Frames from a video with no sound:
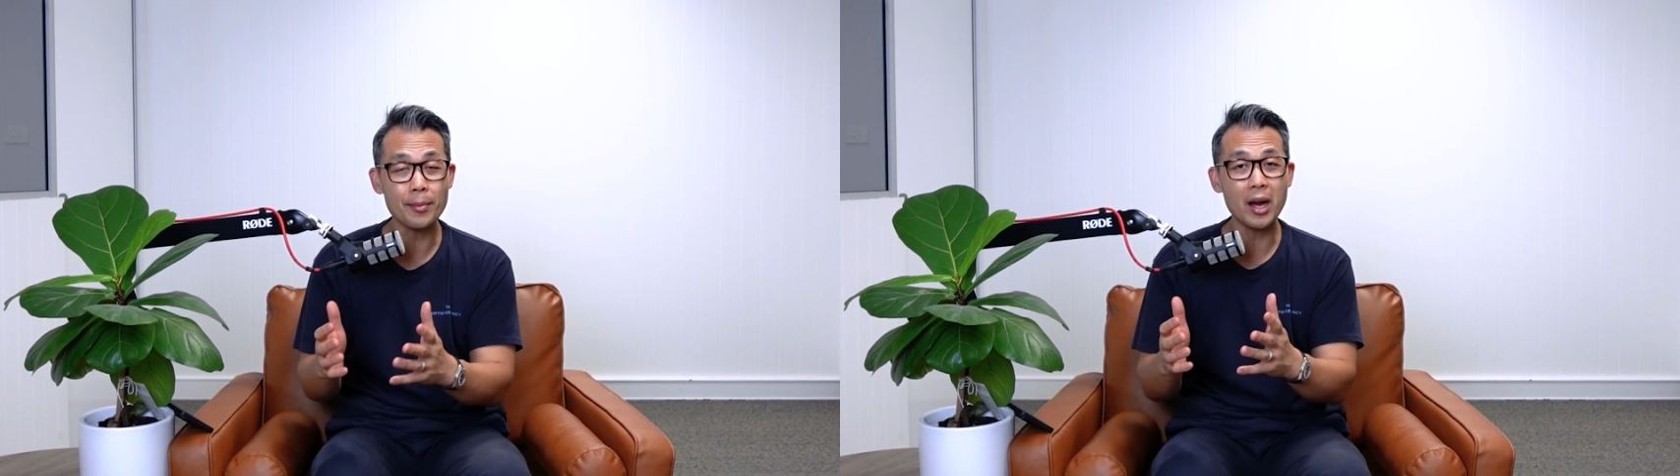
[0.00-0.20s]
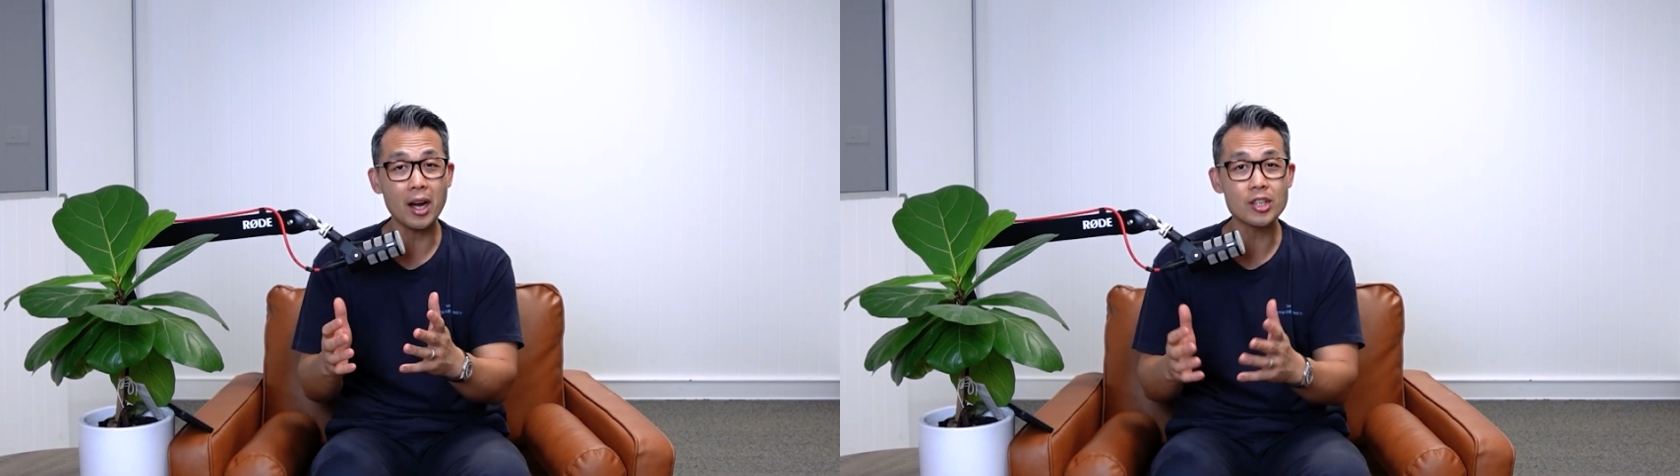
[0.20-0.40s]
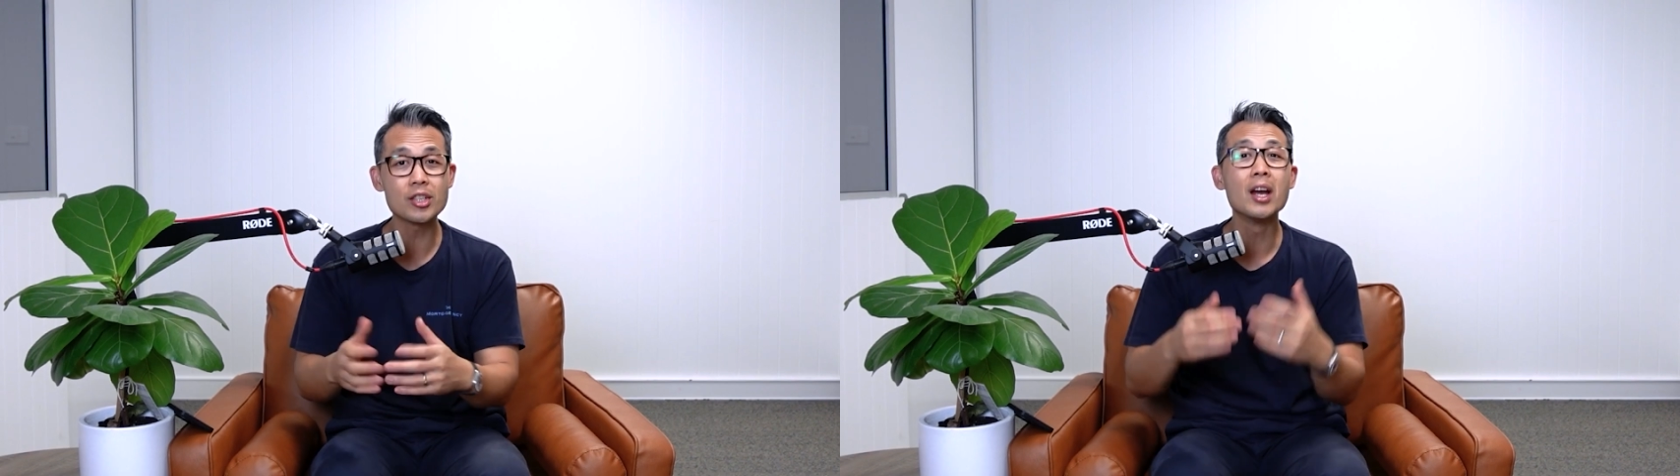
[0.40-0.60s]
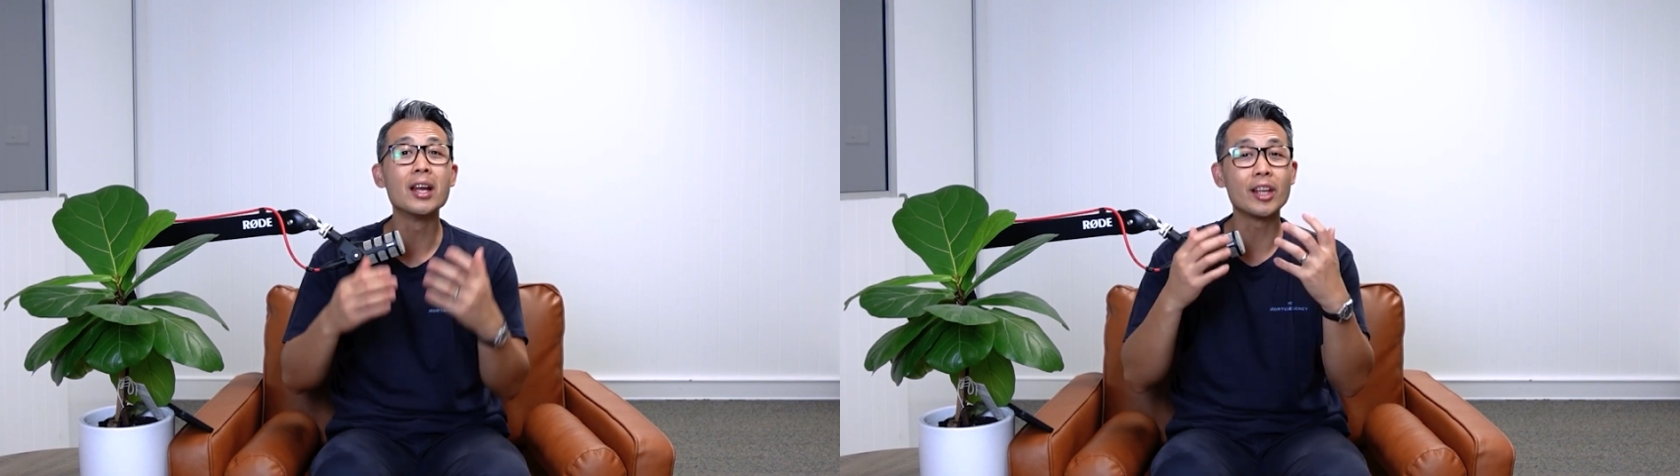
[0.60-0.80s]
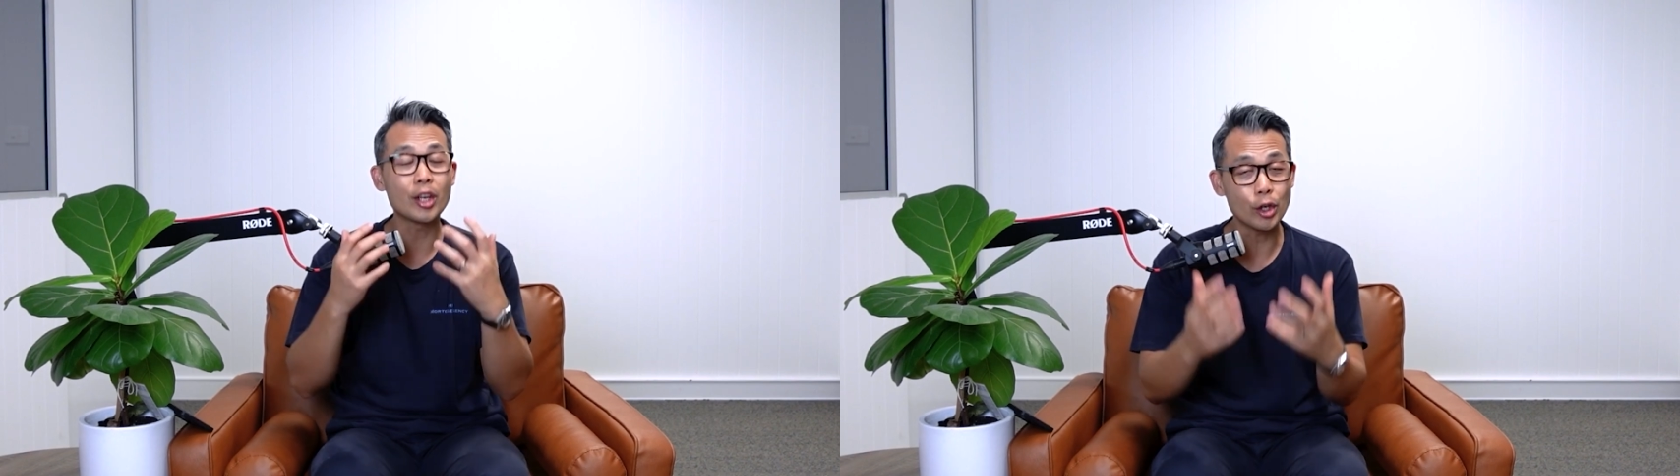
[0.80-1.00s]
much,
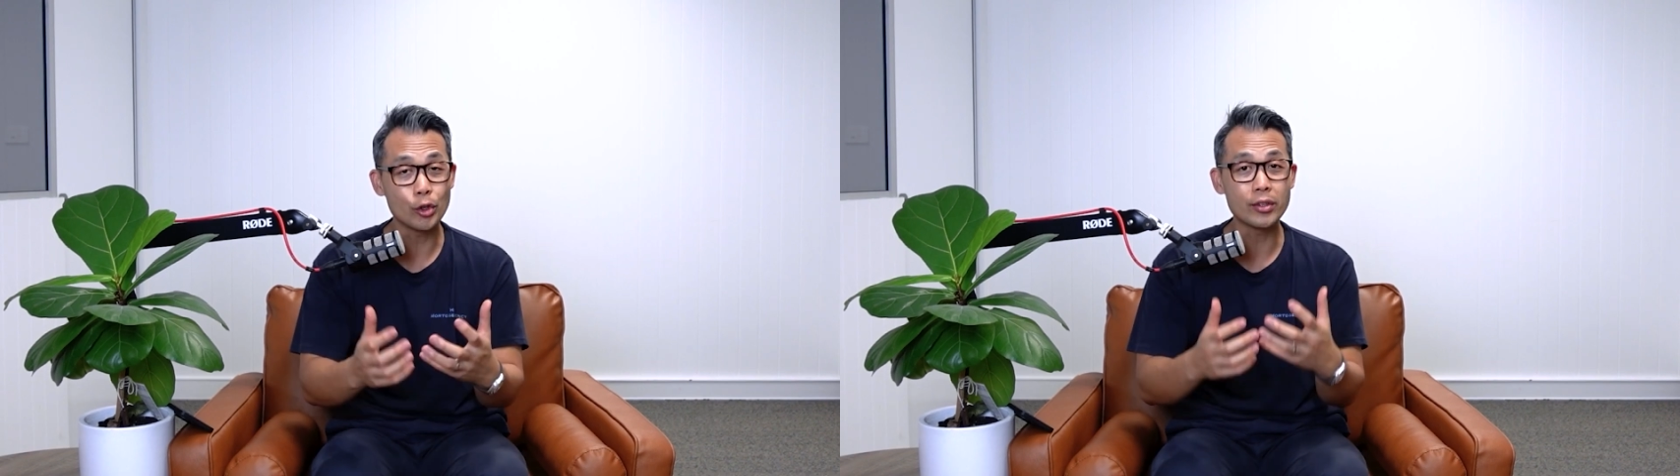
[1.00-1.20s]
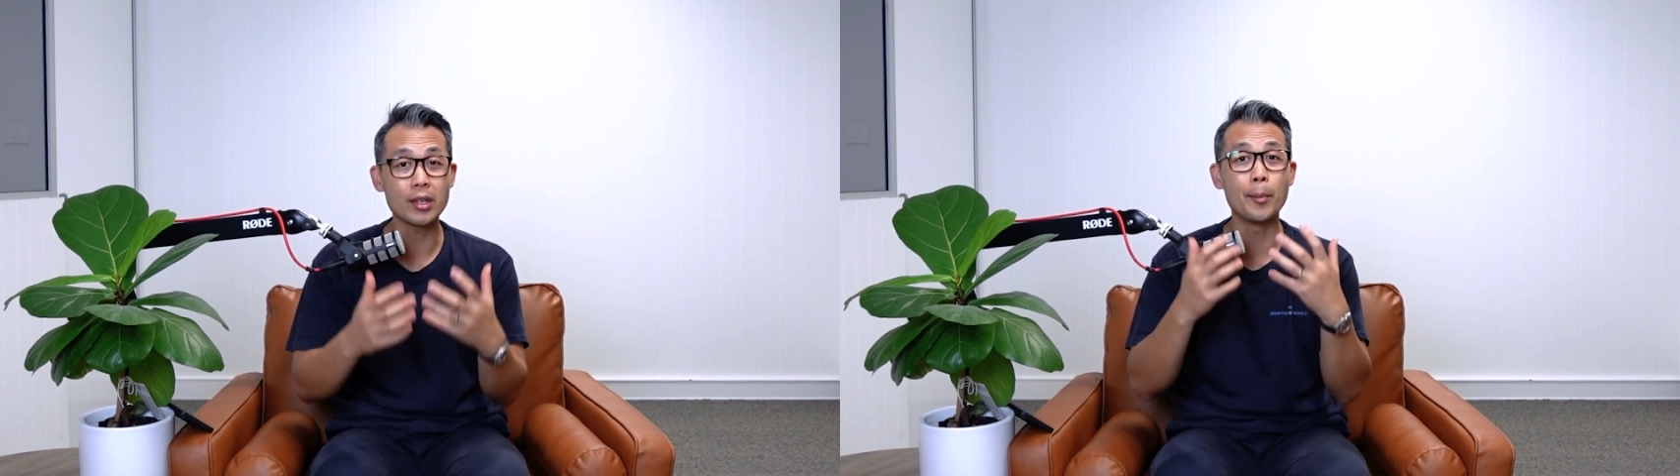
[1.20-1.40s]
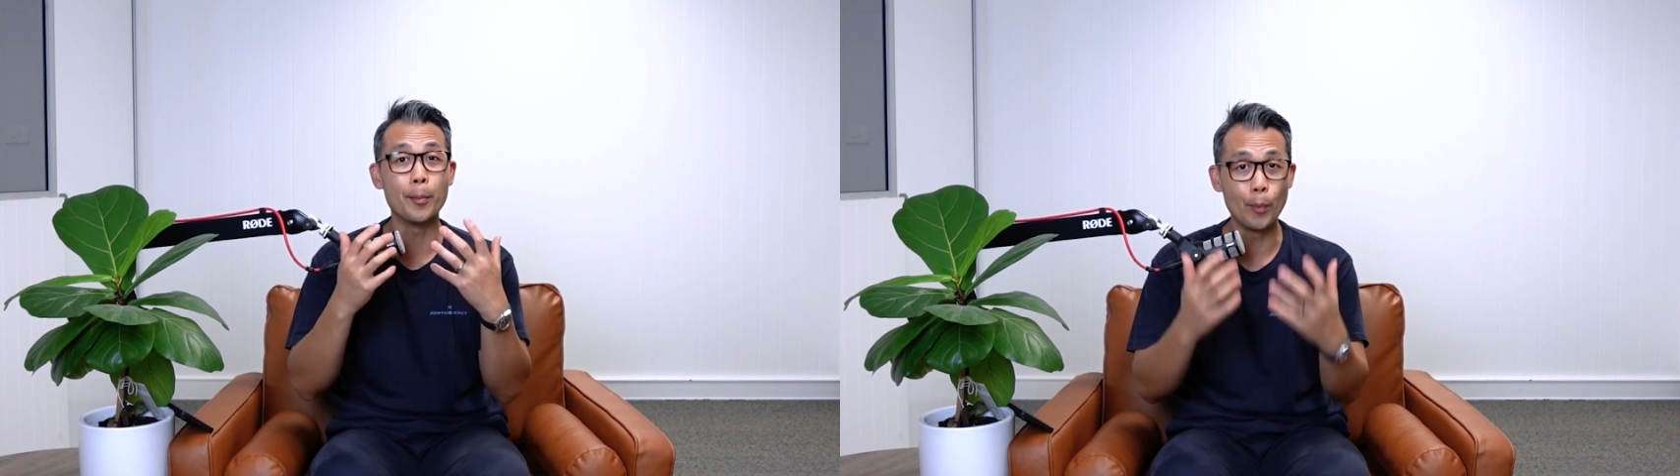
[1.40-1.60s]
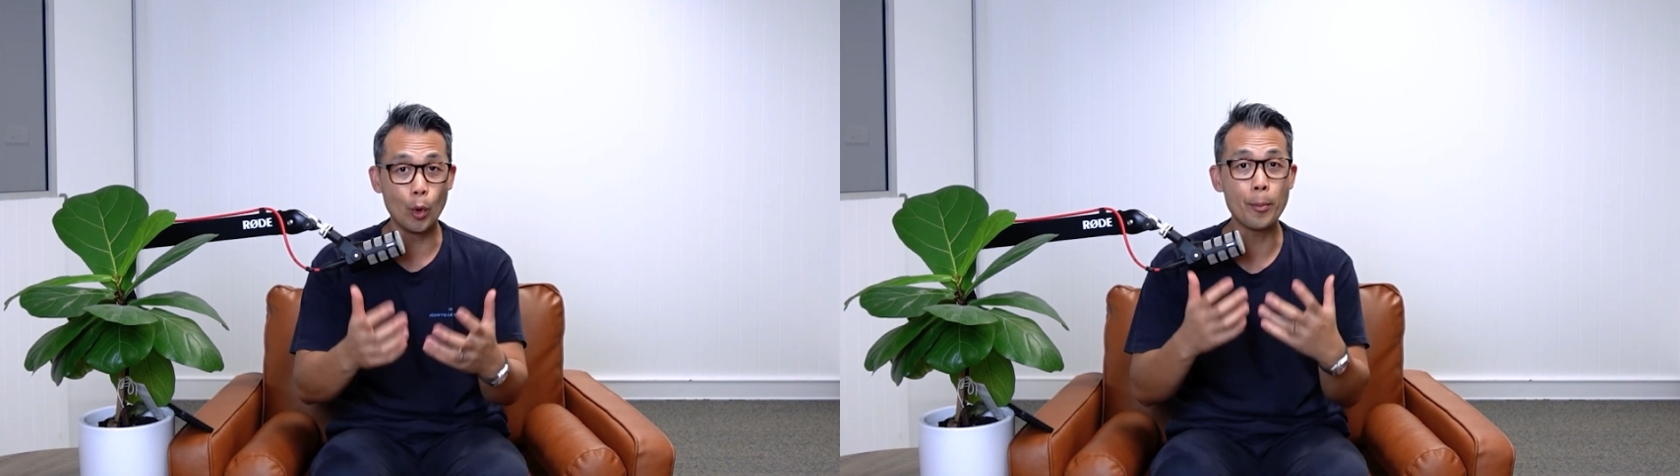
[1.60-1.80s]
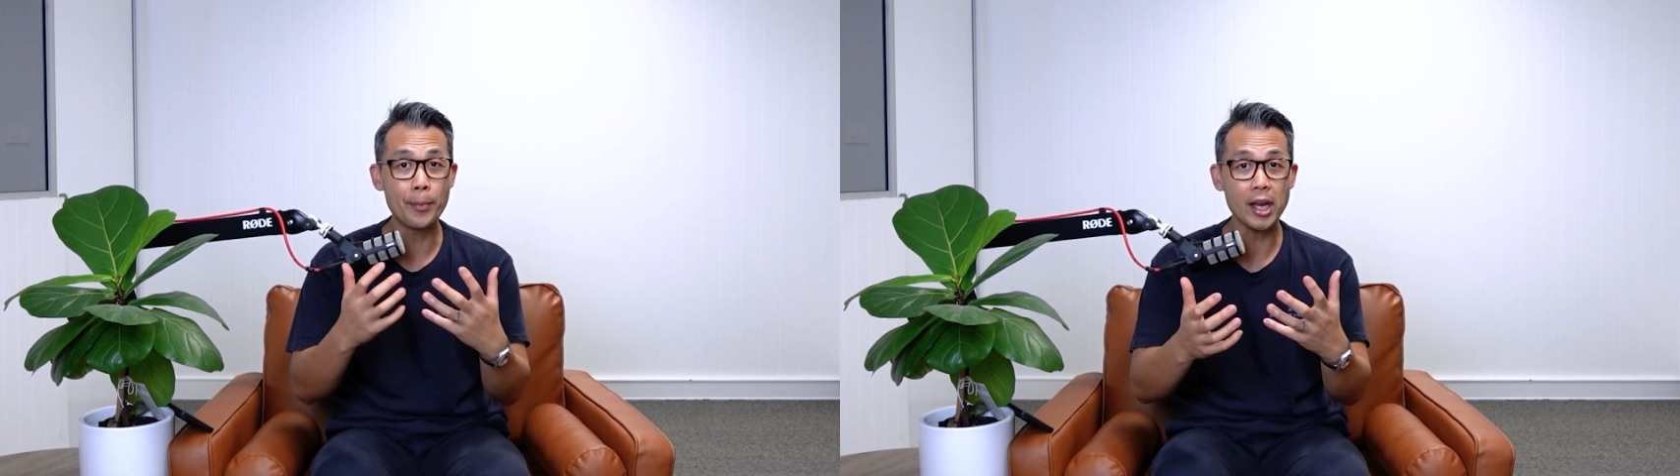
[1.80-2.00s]
they're going to use up
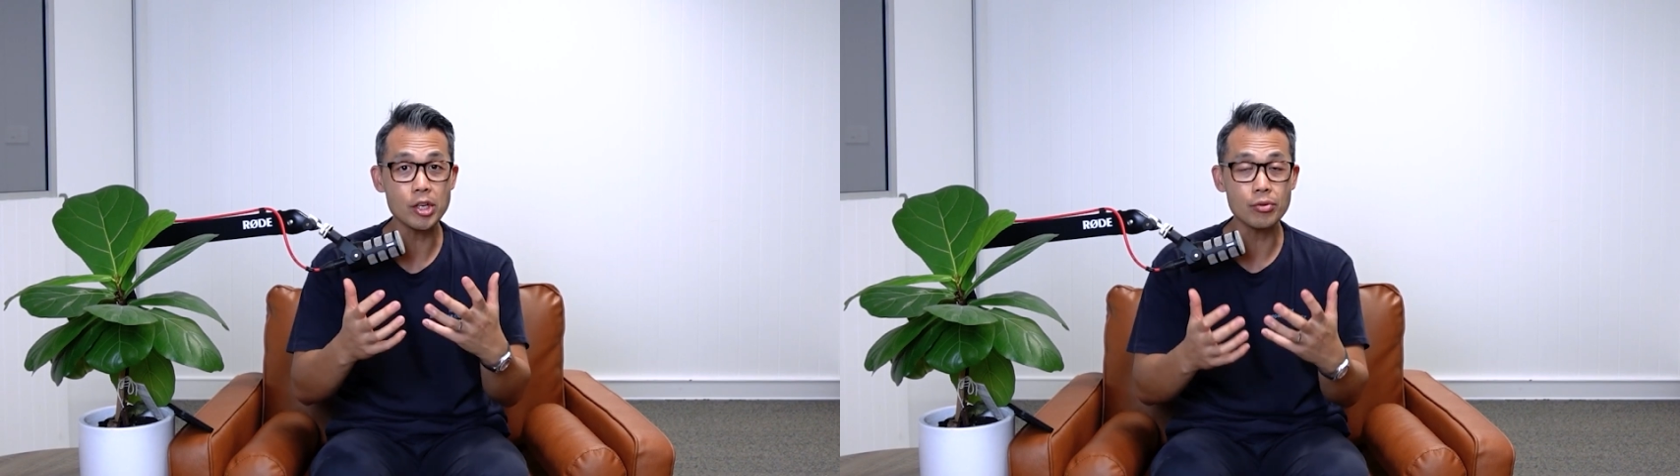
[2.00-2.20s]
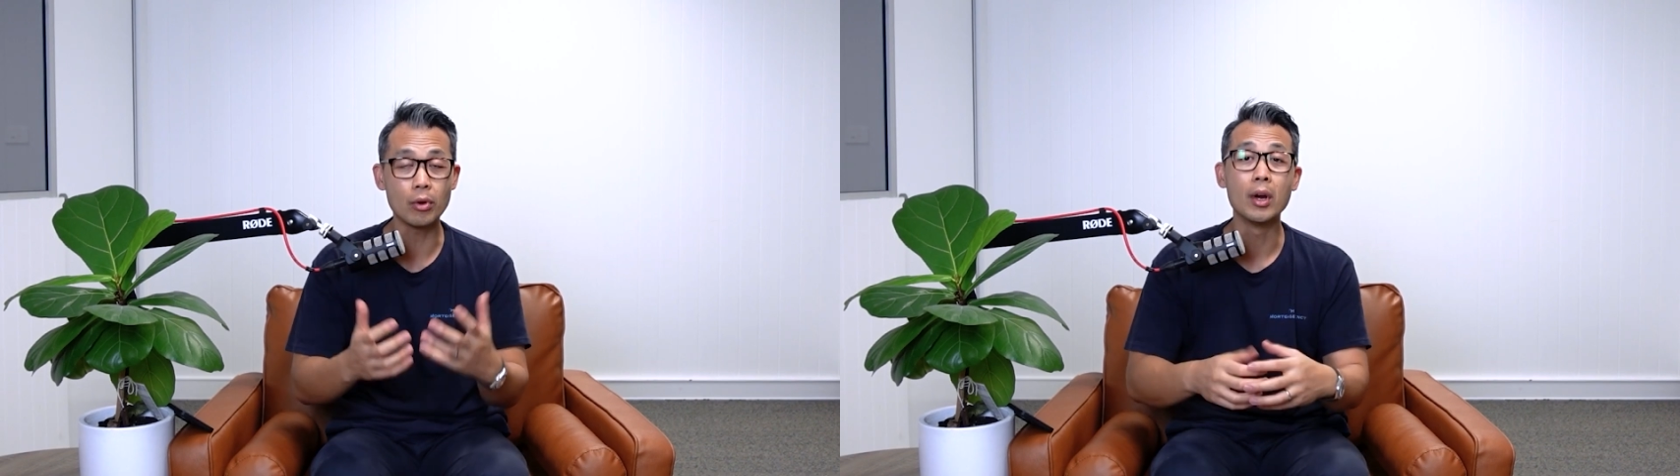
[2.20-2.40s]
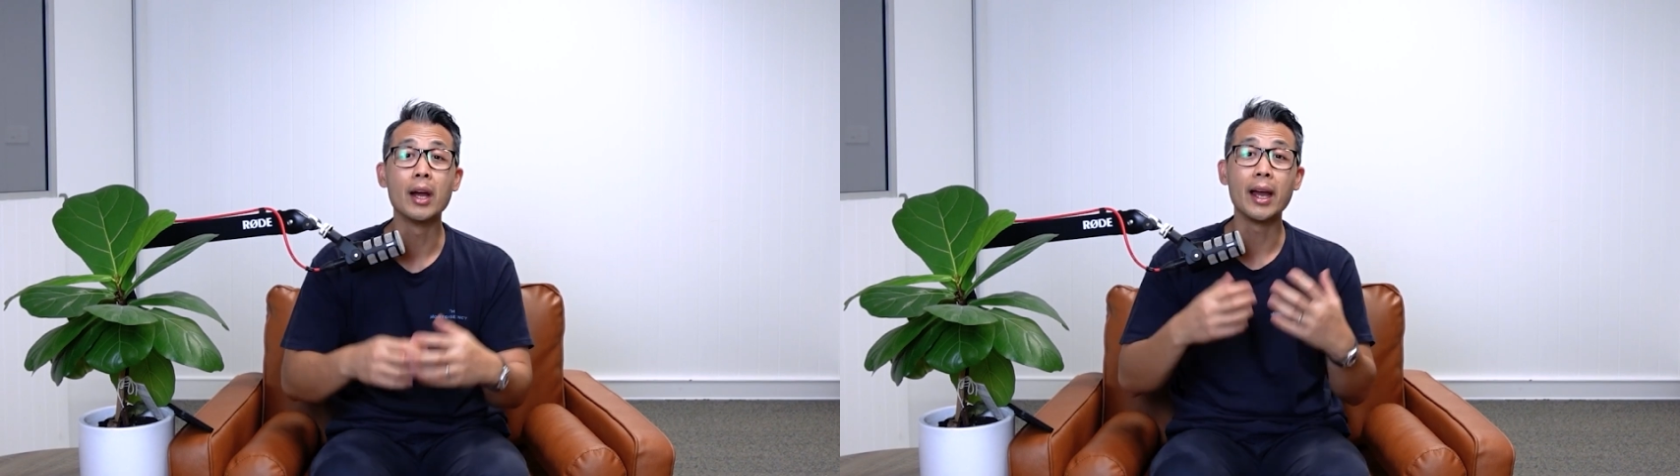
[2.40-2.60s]
more petrol.